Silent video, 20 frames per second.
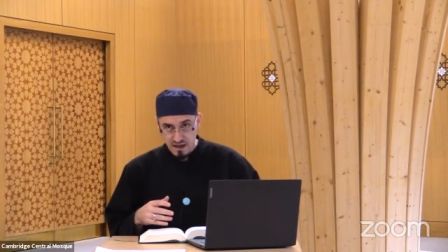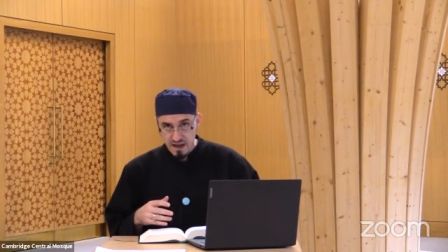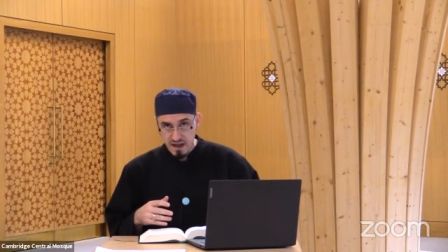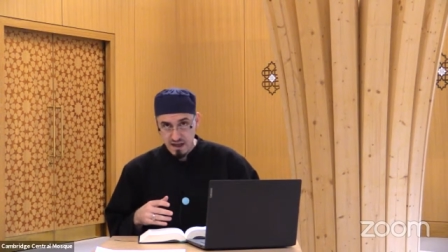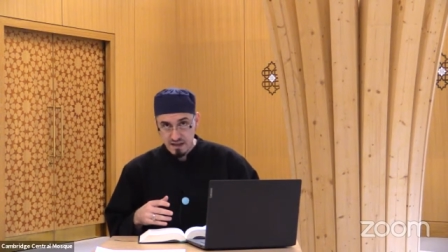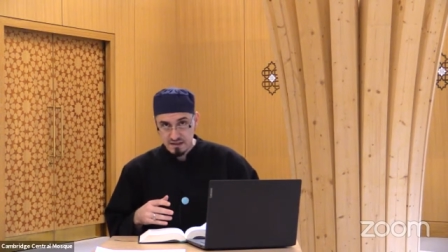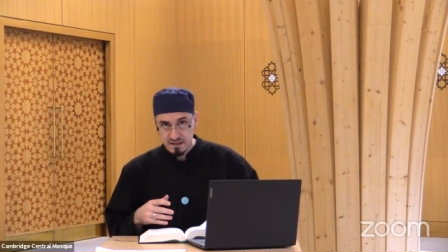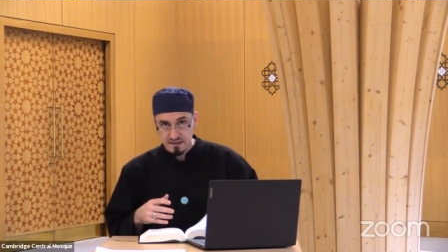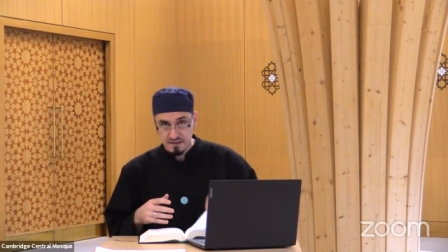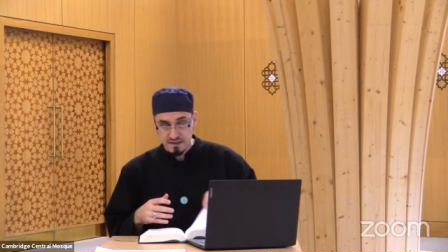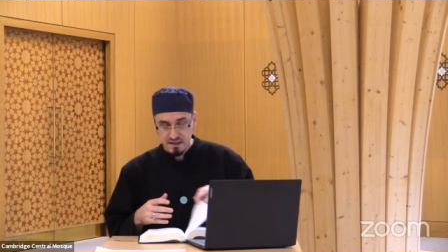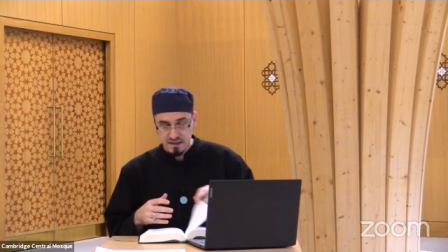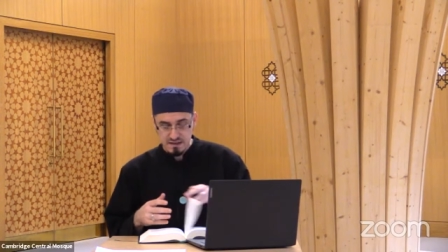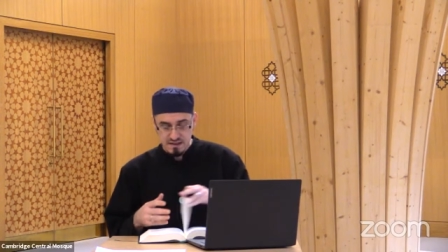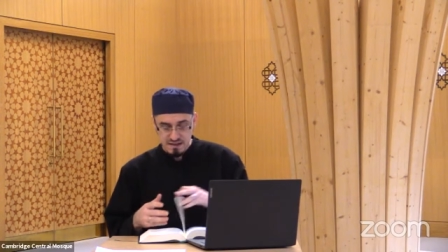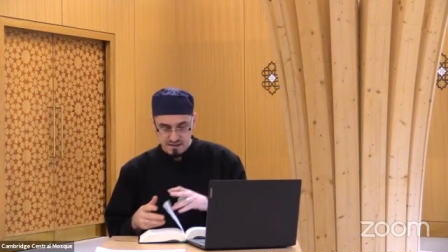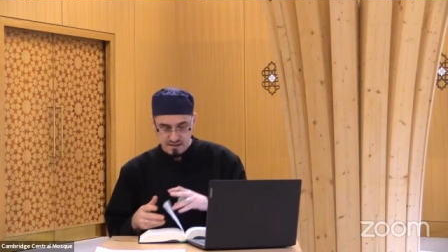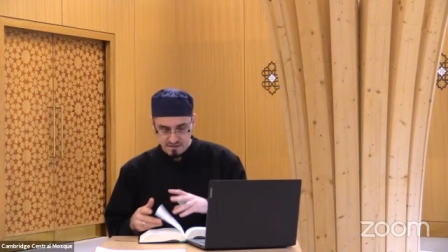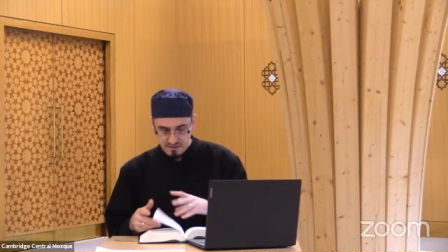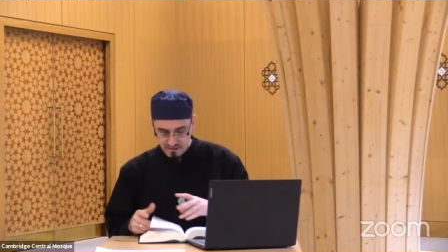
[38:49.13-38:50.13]
haditha
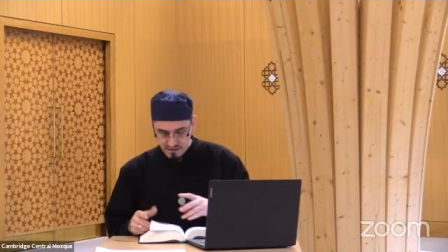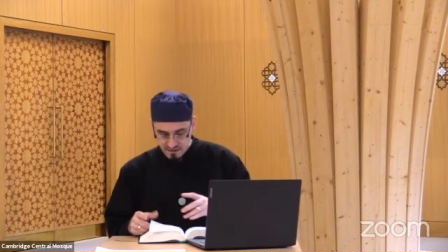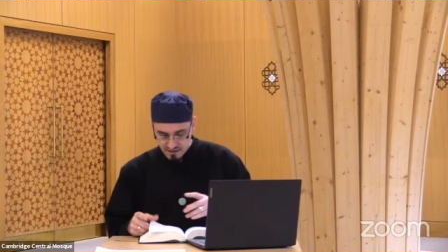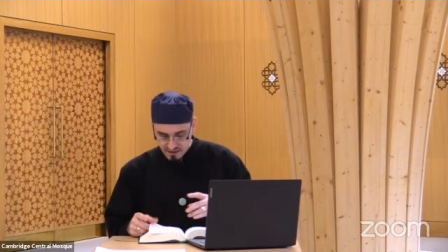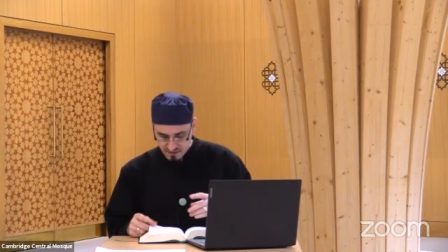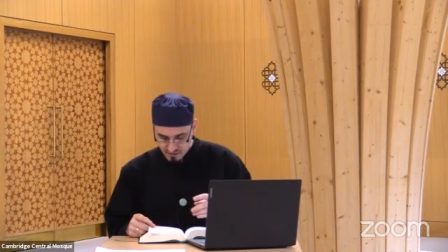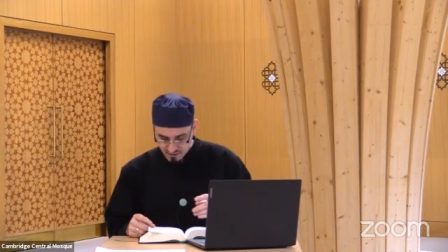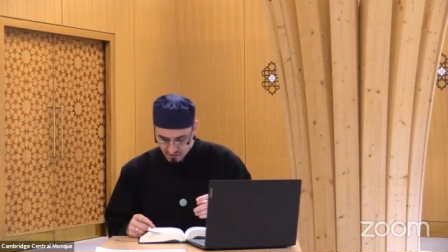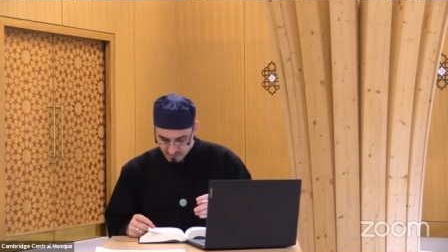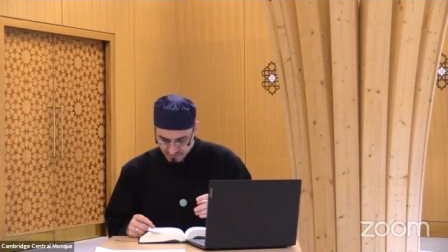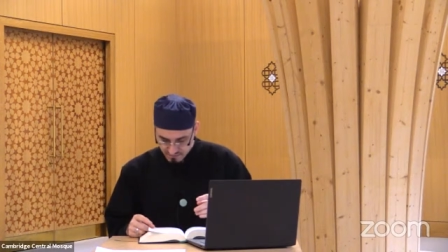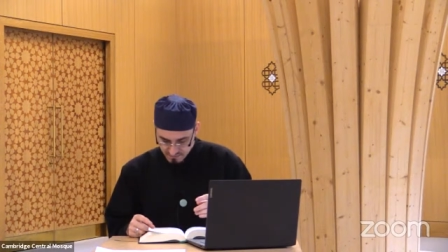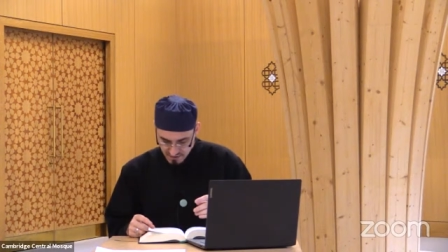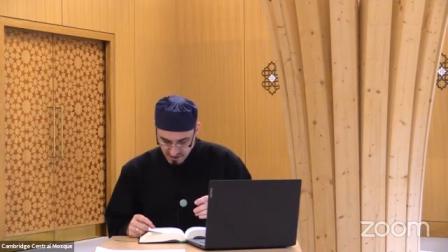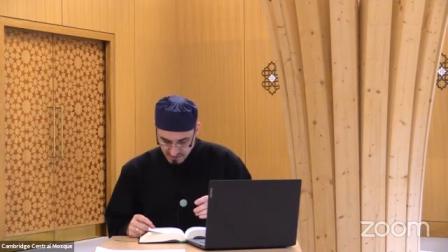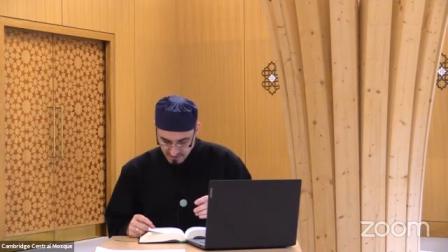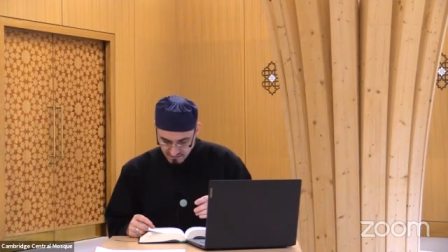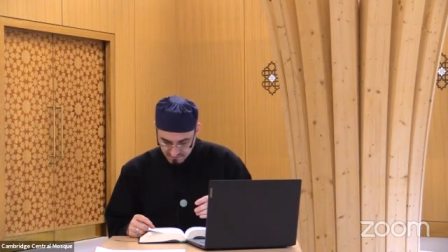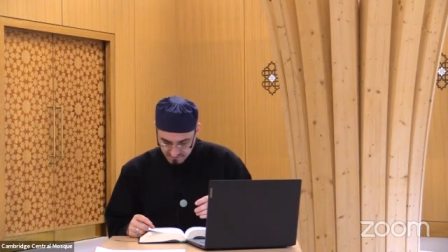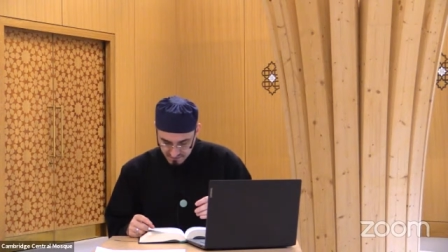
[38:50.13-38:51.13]
the incident of
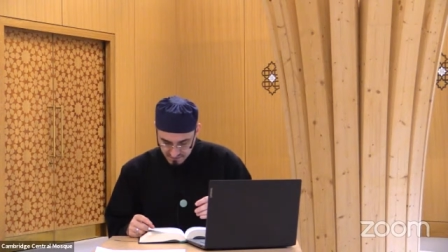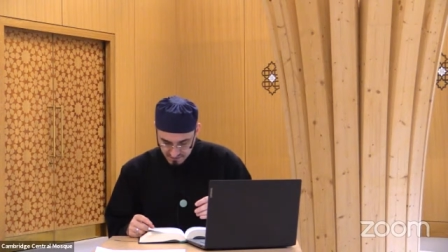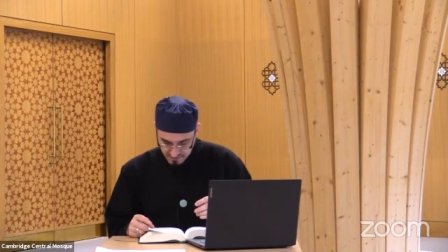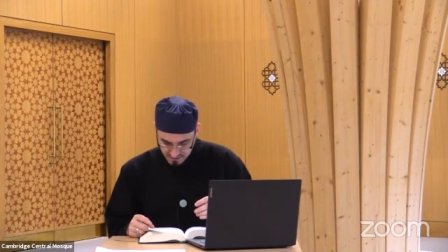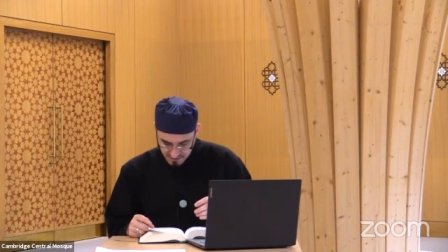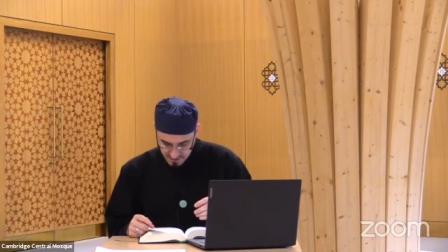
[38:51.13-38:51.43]
ifk